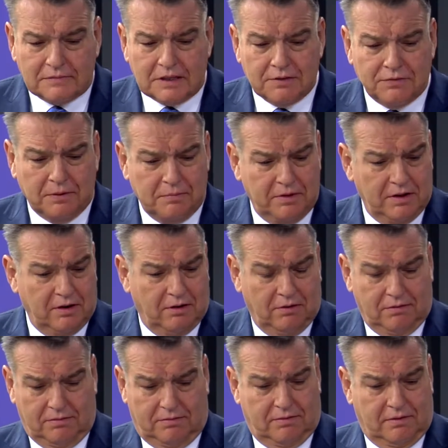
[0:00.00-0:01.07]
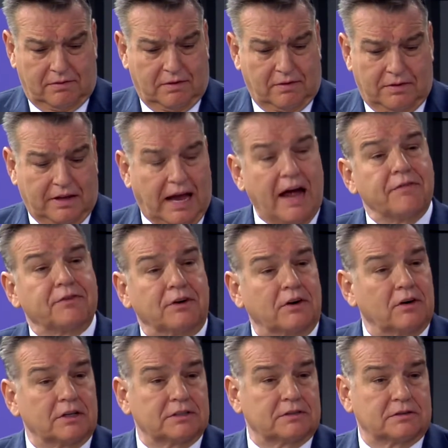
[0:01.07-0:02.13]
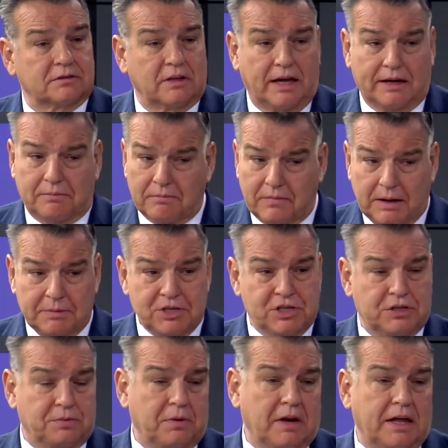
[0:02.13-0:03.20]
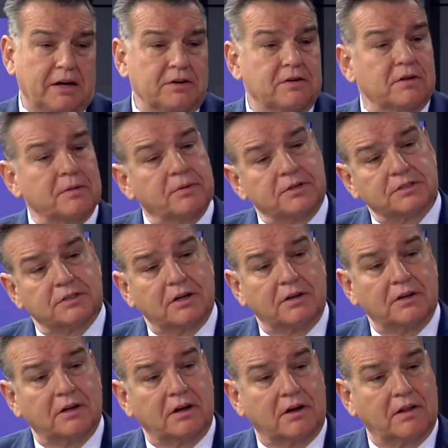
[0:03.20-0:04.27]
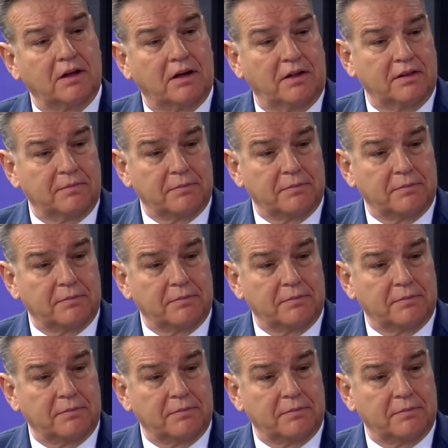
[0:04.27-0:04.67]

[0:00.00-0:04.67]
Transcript: from the after looks like maybe she's related to the person on the